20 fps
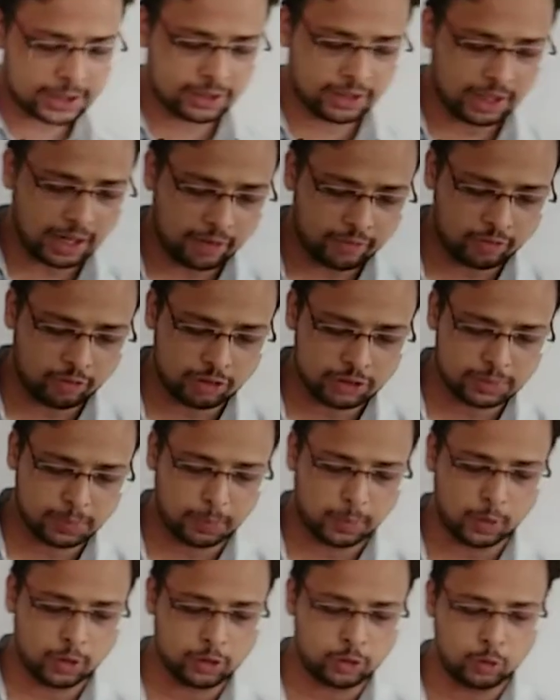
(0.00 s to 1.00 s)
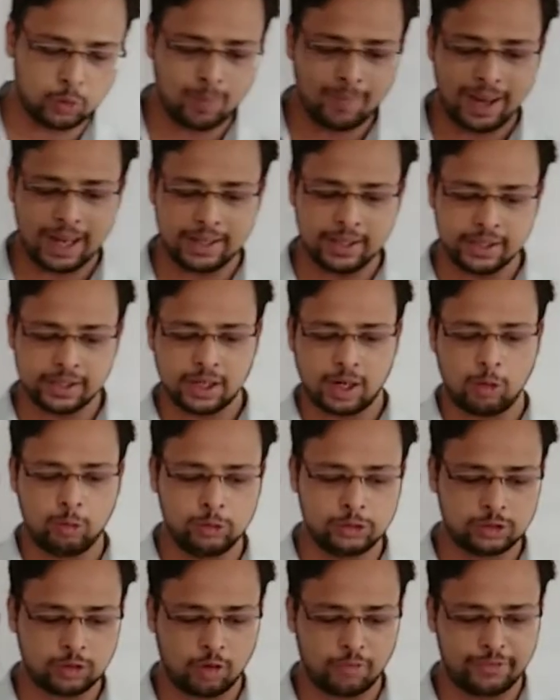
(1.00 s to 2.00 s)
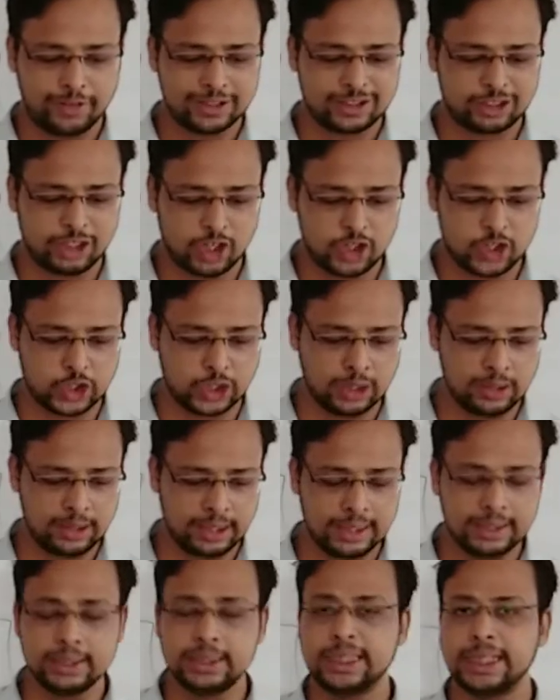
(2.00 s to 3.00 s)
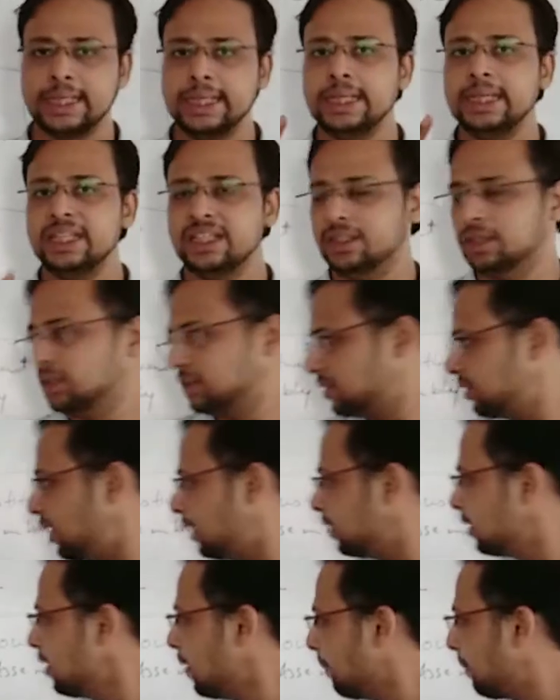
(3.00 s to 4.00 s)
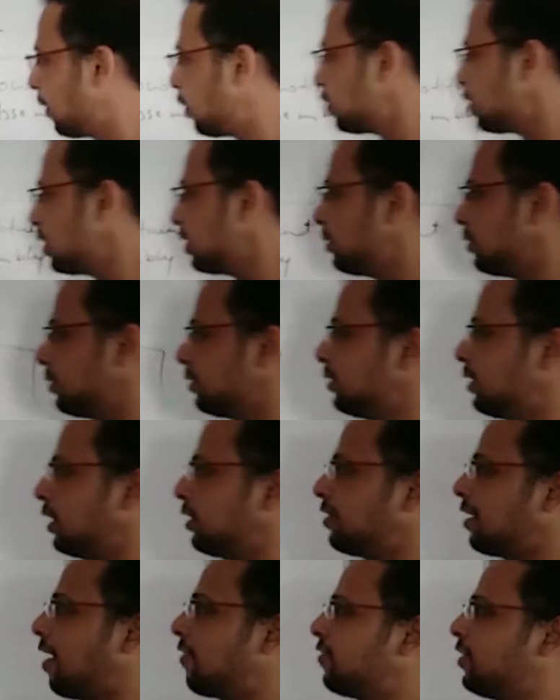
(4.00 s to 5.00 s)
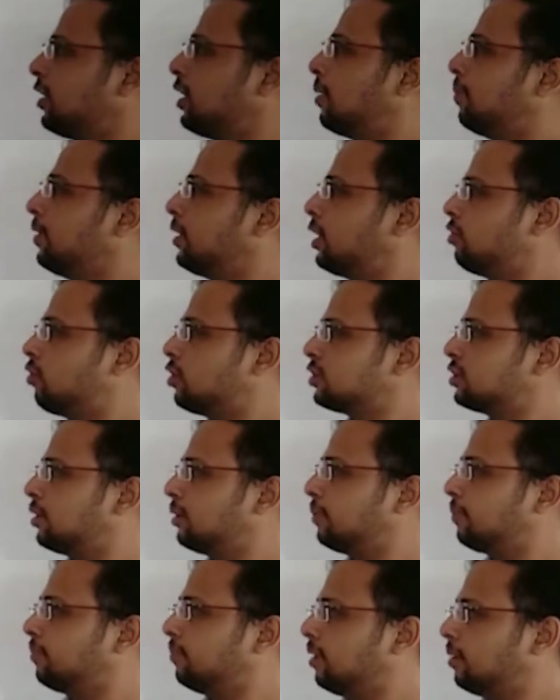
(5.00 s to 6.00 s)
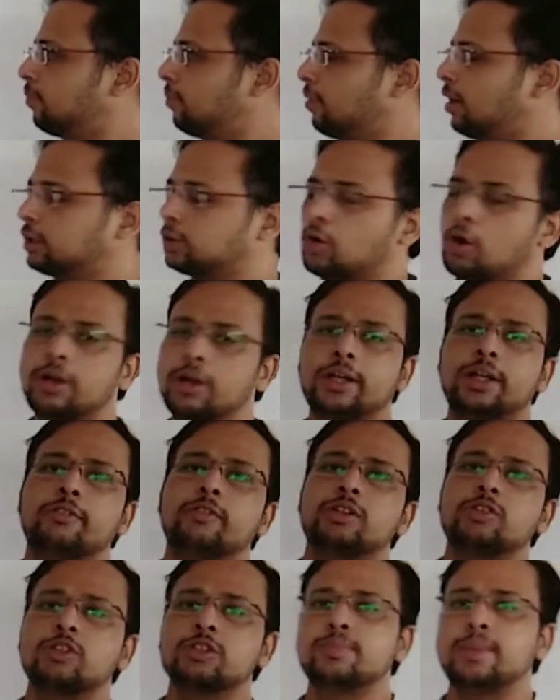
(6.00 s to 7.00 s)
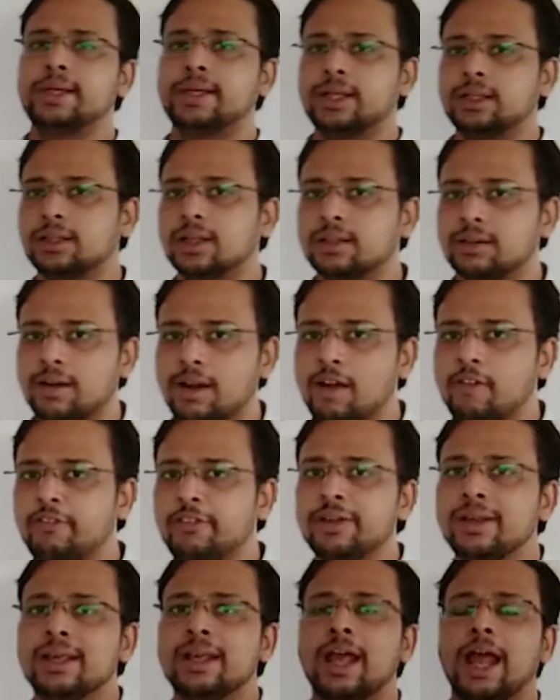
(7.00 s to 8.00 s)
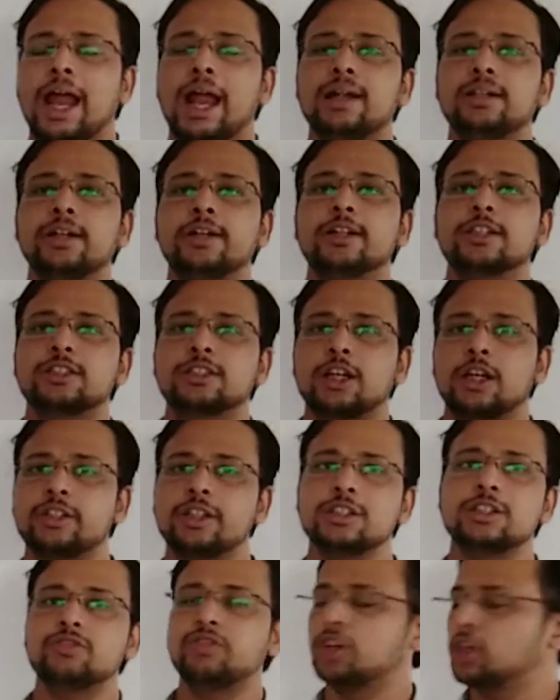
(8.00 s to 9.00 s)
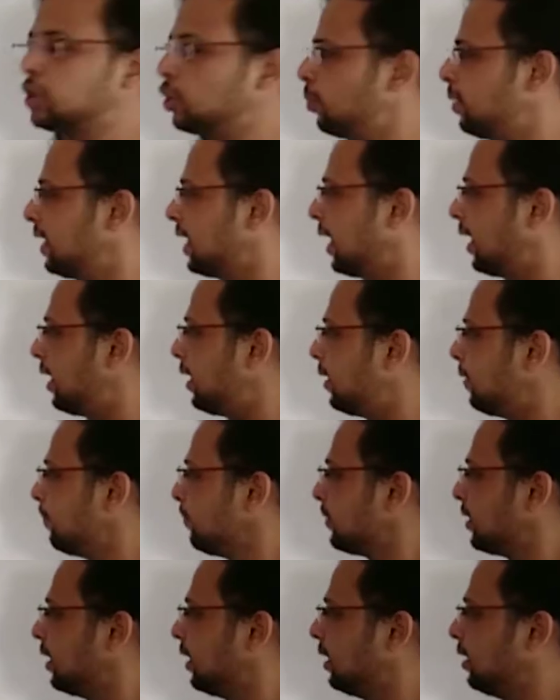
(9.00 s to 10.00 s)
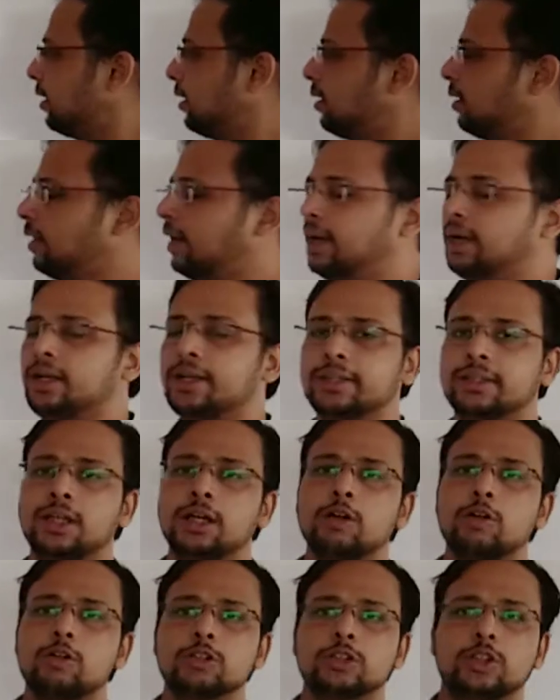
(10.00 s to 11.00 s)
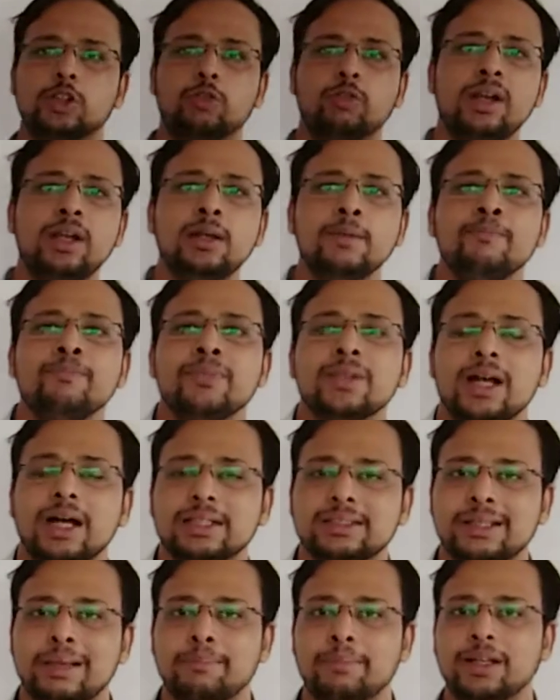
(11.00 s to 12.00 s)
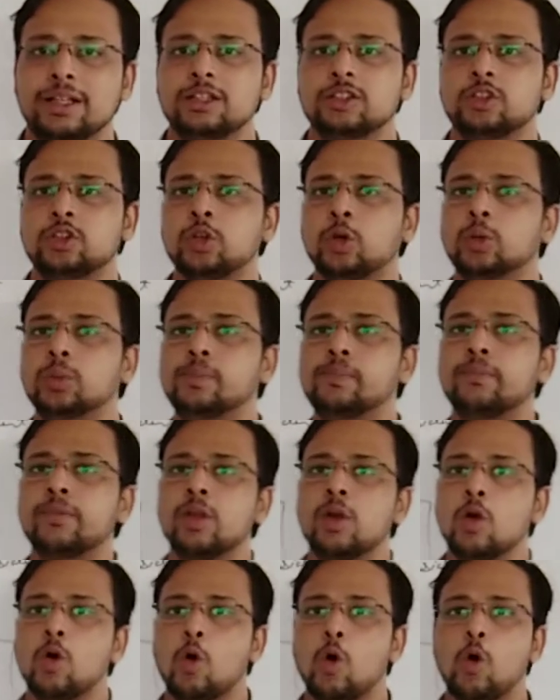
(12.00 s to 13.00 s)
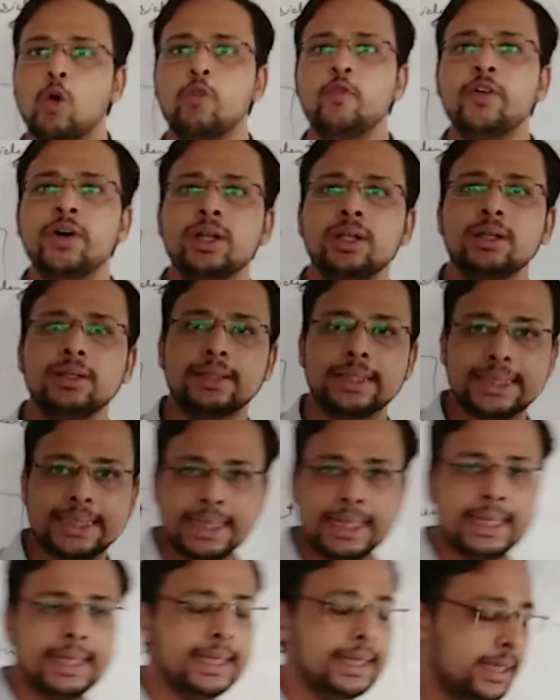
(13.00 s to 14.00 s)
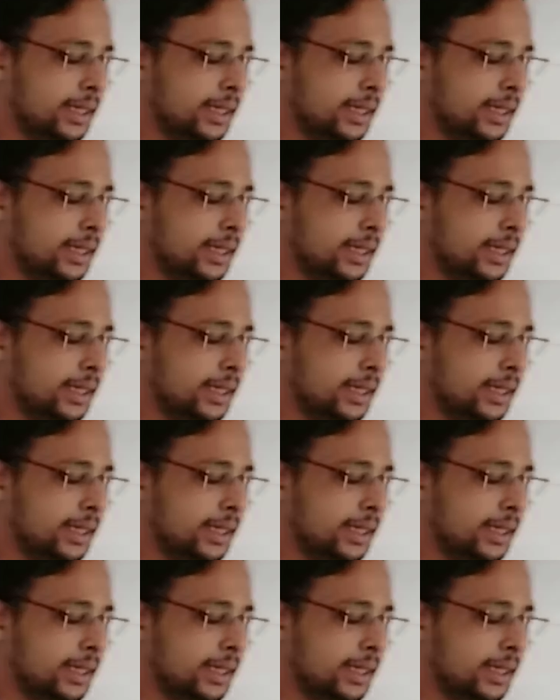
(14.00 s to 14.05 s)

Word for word: this draft was put through many rounds of discussion in three years, right? Because the, the drafting committee was the authority which was making the draft and the discussions were to be held held in the Constituent Assembly. So, over three